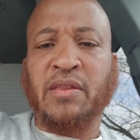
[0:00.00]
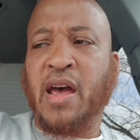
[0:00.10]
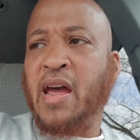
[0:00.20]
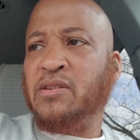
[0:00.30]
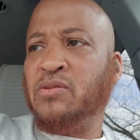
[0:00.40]

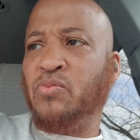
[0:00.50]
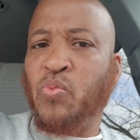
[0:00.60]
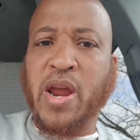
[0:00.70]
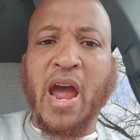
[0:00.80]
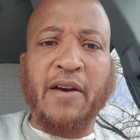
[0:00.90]
that
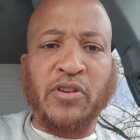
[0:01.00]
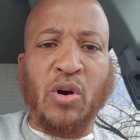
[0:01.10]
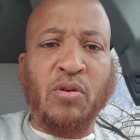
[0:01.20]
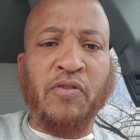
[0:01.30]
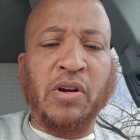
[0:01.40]
we have to
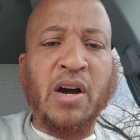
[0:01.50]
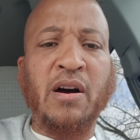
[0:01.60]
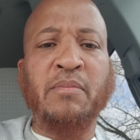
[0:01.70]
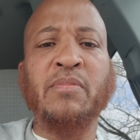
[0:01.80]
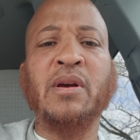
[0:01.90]

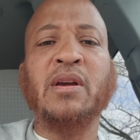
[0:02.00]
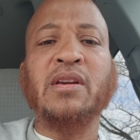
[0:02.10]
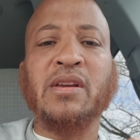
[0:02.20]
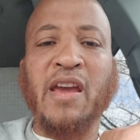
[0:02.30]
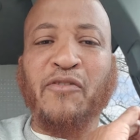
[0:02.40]
overcome.
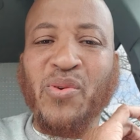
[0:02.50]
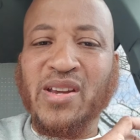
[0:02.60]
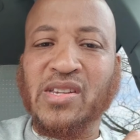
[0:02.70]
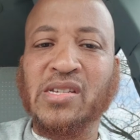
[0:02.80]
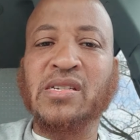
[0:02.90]
If we
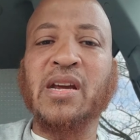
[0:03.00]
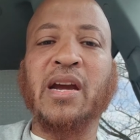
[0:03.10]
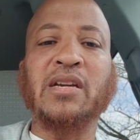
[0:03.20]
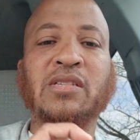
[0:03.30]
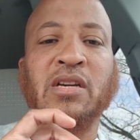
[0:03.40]

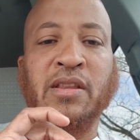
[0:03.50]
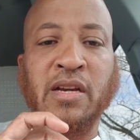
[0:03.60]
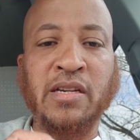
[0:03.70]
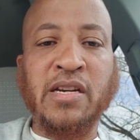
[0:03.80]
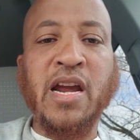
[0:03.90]
stick to the
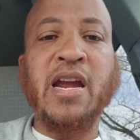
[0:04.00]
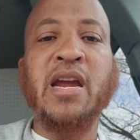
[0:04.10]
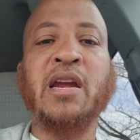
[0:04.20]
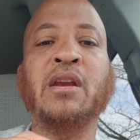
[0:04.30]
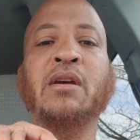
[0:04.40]

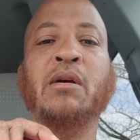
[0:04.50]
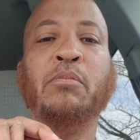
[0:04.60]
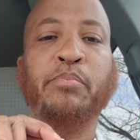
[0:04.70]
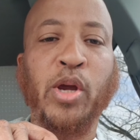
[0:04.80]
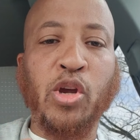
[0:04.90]
deen
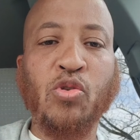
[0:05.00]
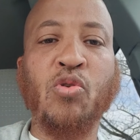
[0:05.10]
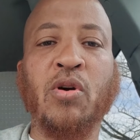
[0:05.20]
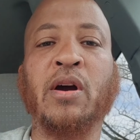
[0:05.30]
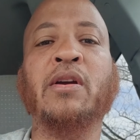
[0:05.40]

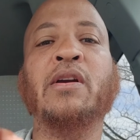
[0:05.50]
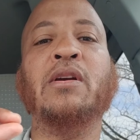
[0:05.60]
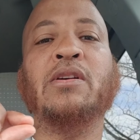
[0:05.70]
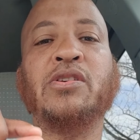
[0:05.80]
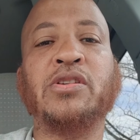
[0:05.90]
pure,
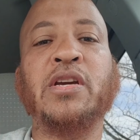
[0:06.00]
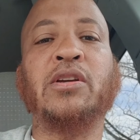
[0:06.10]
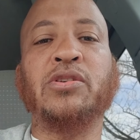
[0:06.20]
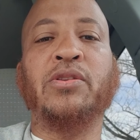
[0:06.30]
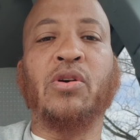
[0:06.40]

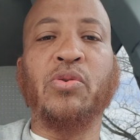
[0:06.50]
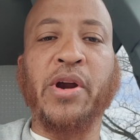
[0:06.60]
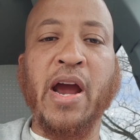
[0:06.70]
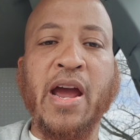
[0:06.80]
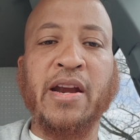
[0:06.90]
stick to the
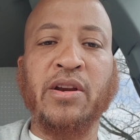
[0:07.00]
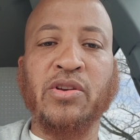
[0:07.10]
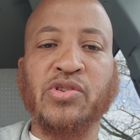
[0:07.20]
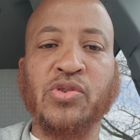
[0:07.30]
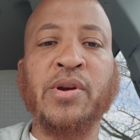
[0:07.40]
Quran and the
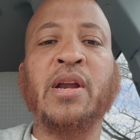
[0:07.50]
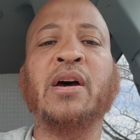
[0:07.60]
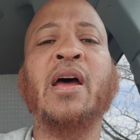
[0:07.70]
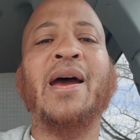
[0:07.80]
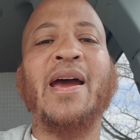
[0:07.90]
Sunnah
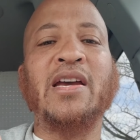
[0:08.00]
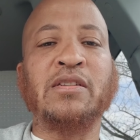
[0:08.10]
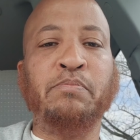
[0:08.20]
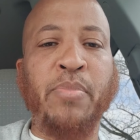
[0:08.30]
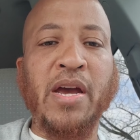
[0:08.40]
as
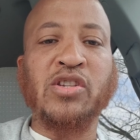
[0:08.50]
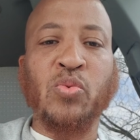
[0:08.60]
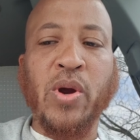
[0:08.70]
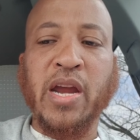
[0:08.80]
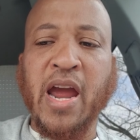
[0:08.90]
best
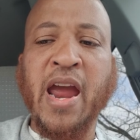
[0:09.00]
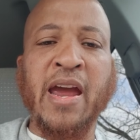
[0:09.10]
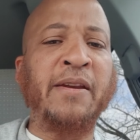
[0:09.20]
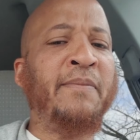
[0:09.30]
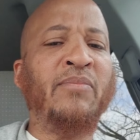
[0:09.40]
we
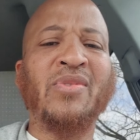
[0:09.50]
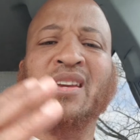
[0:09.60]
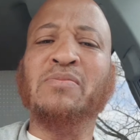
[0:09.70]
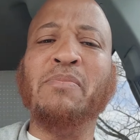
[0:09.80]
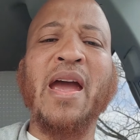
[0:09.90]
can,
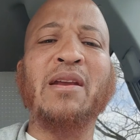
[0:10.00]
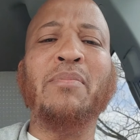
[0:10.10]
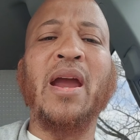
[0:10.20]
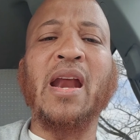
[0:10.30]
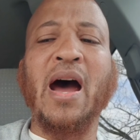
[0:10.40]
these
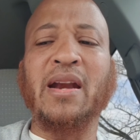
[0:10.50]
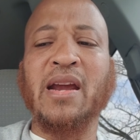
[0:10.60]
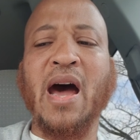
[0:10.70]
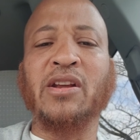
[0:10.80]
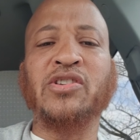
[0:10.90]
man-made
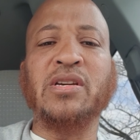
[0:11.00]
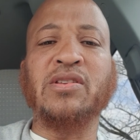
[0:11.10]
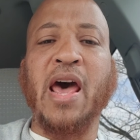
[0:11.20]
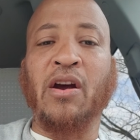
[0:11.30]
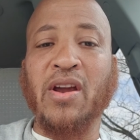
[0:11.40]
ideologies
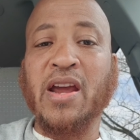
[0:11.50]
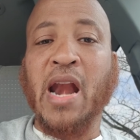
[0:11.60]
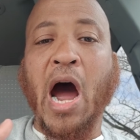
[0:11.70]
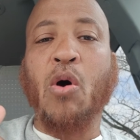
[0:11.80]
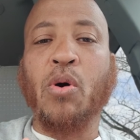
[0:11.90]
that are in
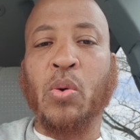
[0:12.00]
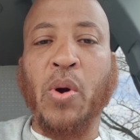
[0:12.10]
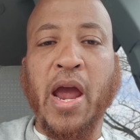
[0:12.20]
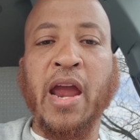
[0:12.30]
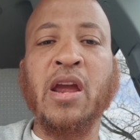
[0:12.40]
our
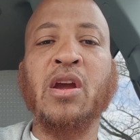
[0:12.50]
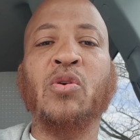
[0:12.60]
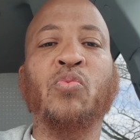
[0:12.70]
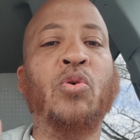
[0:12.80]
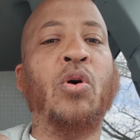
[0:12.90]
way
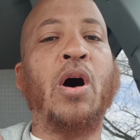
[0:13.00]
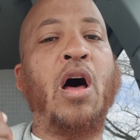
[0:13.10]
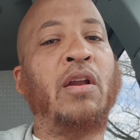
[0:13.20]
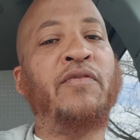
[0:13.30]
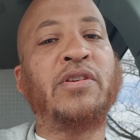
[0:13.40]
will
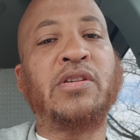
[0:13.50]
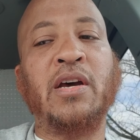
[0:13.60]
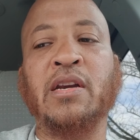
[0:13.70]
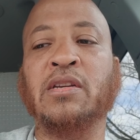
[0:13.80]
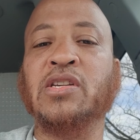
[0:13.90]
all of a
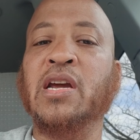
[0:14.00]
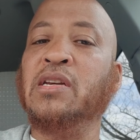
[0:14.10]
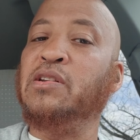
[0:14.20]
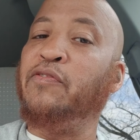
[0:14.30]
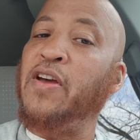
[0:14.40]
sudden
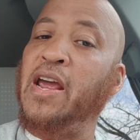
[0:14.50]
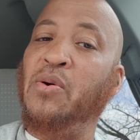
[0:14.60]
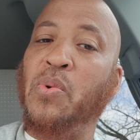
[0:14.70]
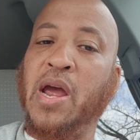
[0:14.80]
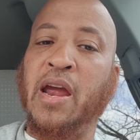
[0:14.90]
tend to fade
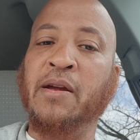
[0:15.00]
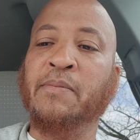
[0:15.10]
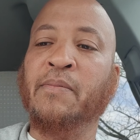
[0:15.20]
away.